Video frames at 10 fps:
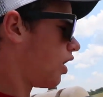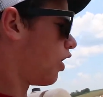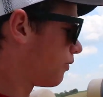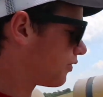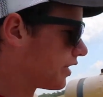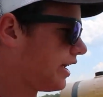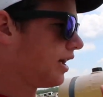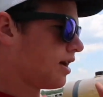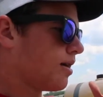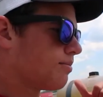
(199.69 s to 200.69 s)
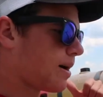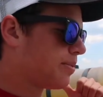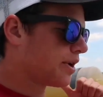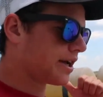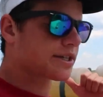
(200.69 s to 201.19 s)
Hopefully by
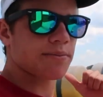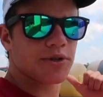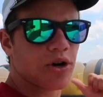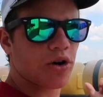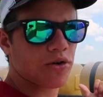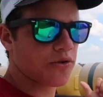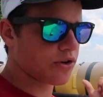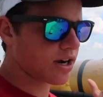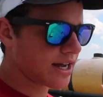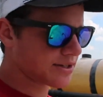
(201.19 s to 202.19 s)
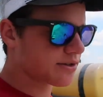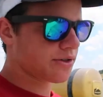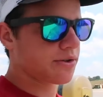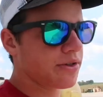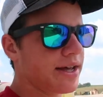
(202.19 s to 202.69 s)
putting some starter fertilizer
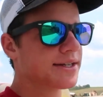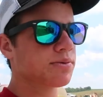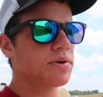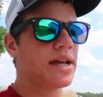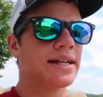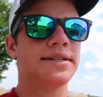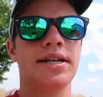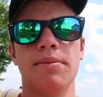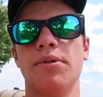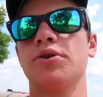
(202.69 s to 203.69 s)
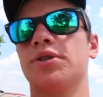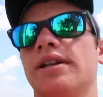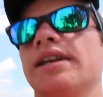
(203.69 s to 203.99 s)
through this, we can see a boost in